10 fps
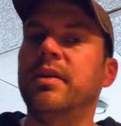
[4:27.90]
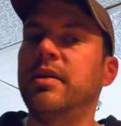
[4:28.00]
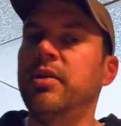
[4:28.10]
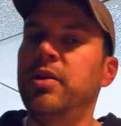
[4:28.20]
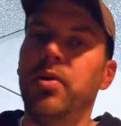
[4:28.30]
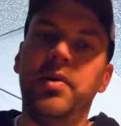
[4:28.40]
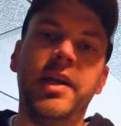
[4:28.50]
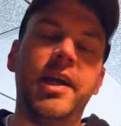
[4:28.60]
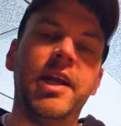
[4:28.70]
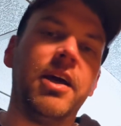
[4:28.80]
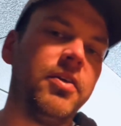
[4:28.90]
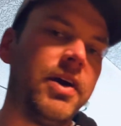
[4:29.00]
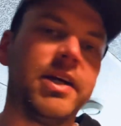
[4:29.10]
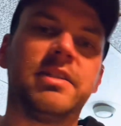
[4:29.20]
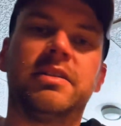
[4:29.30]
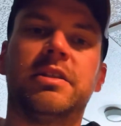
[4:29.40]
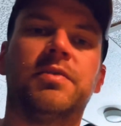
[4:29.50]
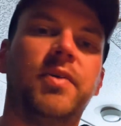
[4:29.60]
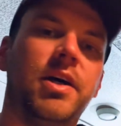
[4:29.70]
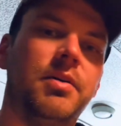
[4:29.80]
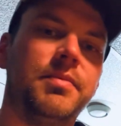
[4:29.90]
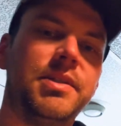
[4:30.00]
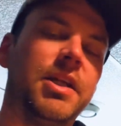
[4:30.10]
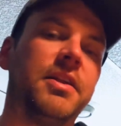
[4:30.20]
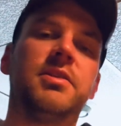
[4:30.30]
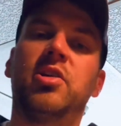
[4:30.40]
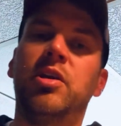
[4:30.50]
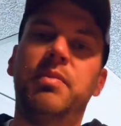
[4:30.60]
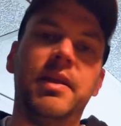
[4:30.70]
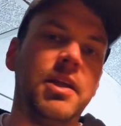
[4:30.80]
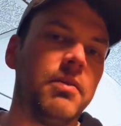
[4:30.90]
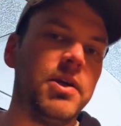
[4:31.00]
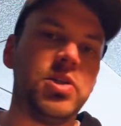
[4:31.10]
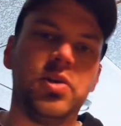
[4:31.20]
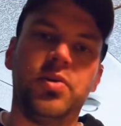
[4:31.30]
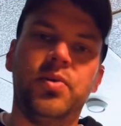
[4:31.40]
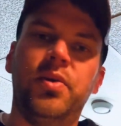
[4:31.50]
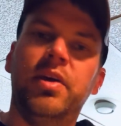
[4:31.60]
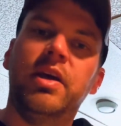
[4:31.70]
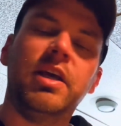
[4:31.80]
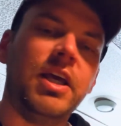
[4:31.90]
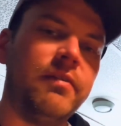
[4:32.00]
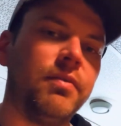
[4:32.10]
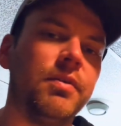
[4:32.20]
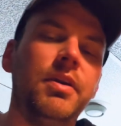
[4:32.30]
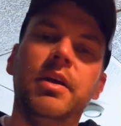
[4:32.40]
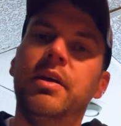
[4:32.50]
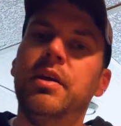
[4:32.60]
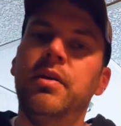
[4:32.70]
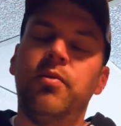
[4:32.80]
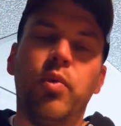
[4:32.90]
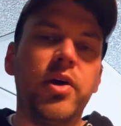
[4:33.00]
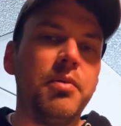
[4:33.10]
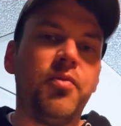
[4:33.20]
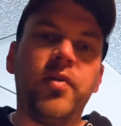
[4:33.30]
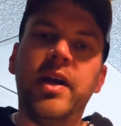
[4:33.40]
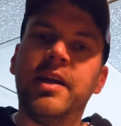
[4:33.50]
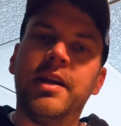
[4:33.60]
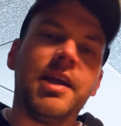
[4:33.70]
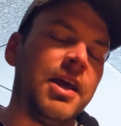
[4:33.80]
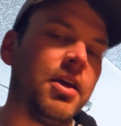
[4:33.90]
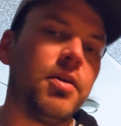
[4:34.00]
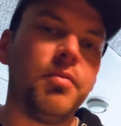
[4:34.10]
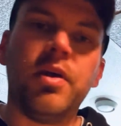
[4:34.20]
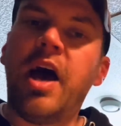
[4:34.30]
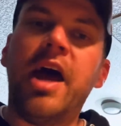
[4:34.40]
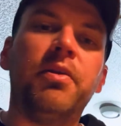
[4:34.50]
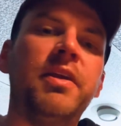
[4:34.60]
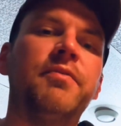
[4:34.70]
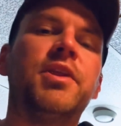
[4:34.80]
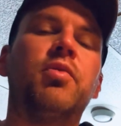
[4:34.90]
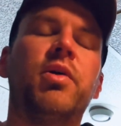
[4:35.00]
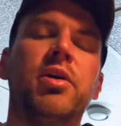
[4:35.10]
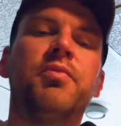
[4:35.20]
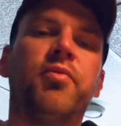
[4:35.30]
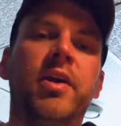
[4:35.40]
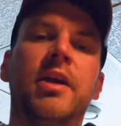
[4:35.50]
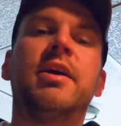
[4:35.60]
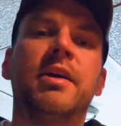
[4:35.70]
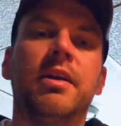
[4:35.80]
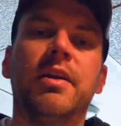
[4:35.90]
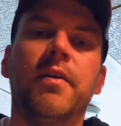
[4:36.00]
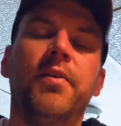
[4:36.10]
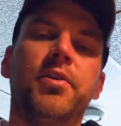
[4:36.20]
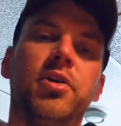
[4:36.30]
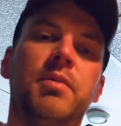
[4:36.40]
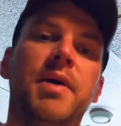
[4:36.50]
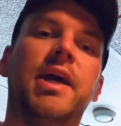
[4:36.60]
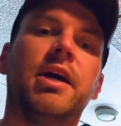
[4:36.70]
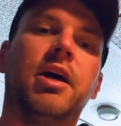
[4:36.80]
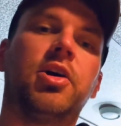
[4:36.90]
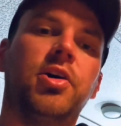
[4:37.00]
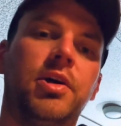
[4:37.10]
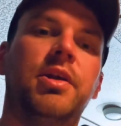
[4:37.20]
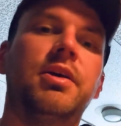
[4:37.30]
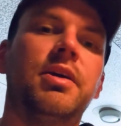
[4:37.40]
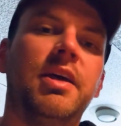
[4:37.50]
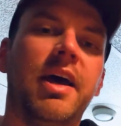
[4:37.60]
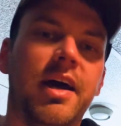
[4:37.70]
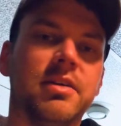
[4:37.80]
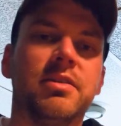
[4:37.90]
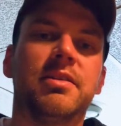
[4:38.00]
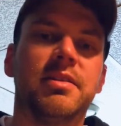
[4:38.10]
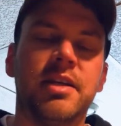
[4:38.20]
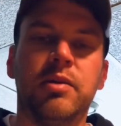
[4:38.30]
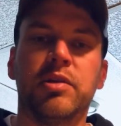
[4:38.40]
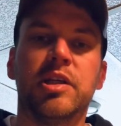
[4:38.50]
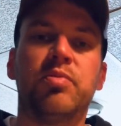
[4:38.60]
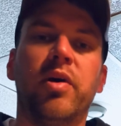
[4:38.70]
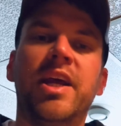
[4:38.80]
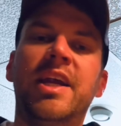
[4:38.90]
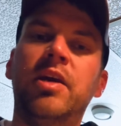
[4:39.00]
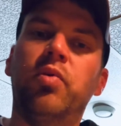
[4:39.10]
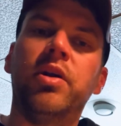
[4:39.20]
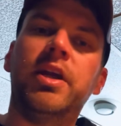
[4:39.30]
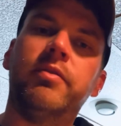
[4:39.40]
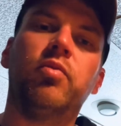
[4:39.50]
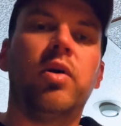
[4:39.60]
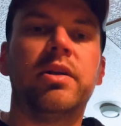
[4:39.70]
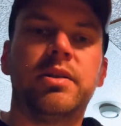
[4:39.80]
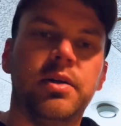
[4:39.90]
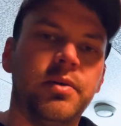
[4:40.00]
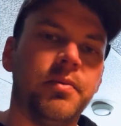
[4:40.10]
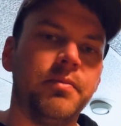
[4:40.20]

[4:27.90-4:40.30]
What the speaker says: You don't need any other Exorcist films. Nothing's going to beat the original. Even William Friedkin, I don't even think William Friedkin could make a good Exorcist sequel at this point, and he wouldn't even want to.